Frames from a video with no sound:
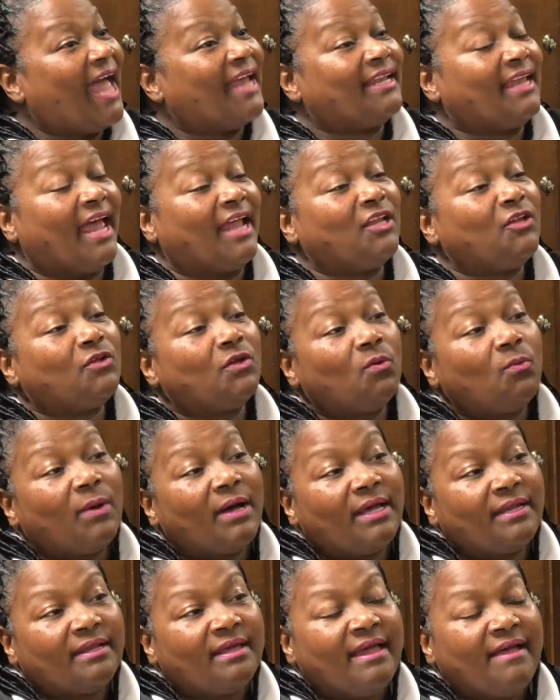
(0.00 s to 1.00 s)
And you know
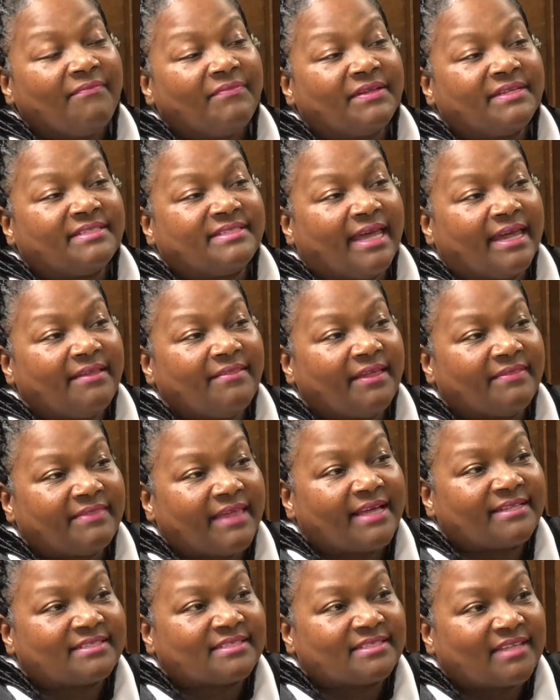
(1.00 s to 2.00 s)
what? The day
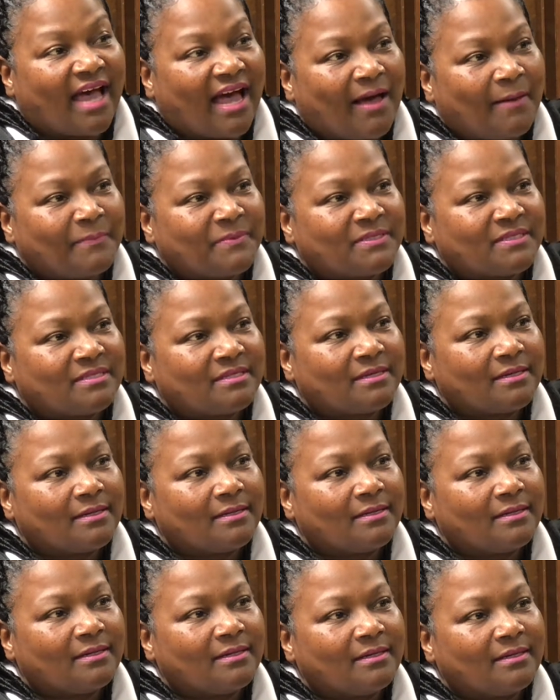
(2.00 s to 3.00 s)
that stops,
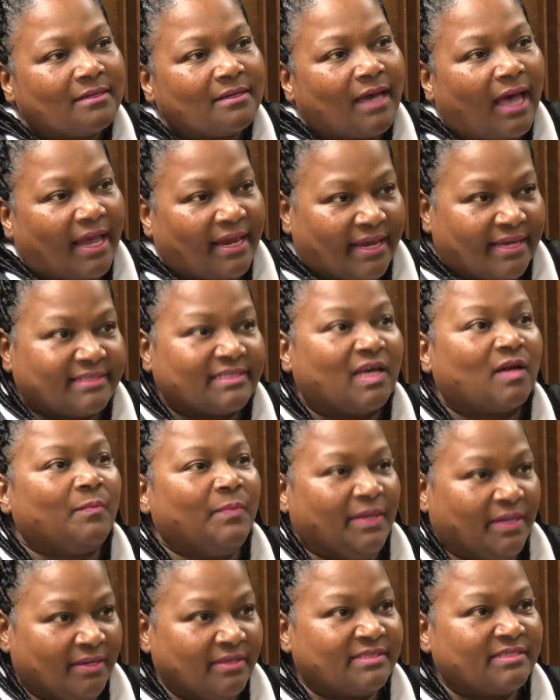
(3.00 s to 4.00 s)
I guess I'll
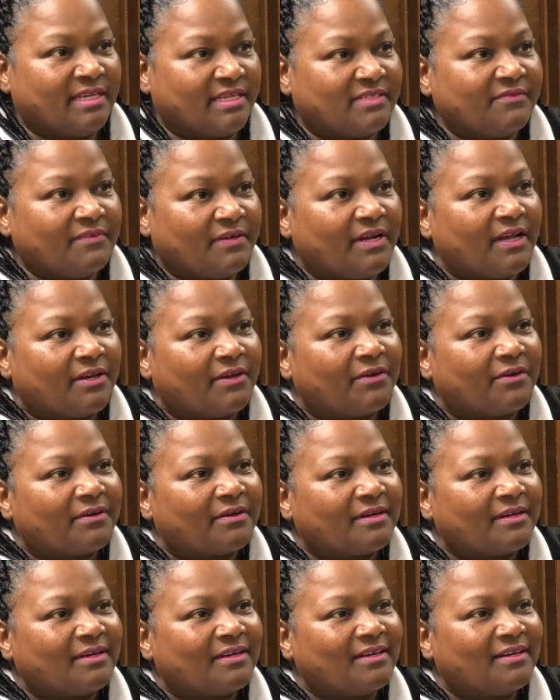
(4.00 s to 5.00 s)
be 6 foot under.
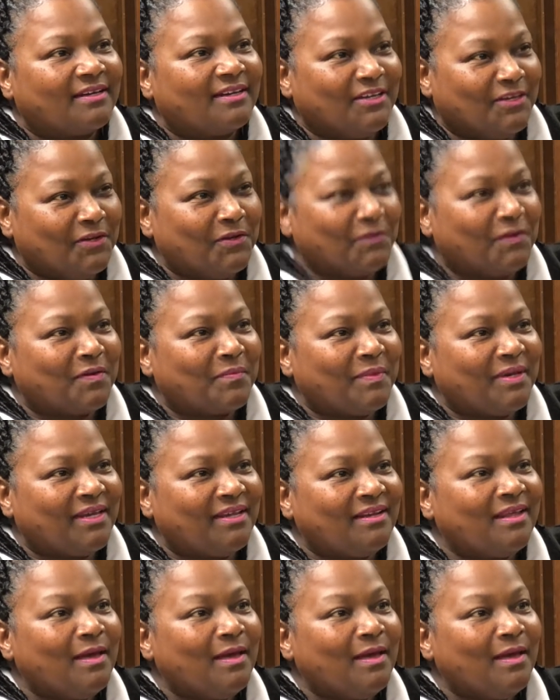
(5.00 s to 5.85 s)
You know what I mean?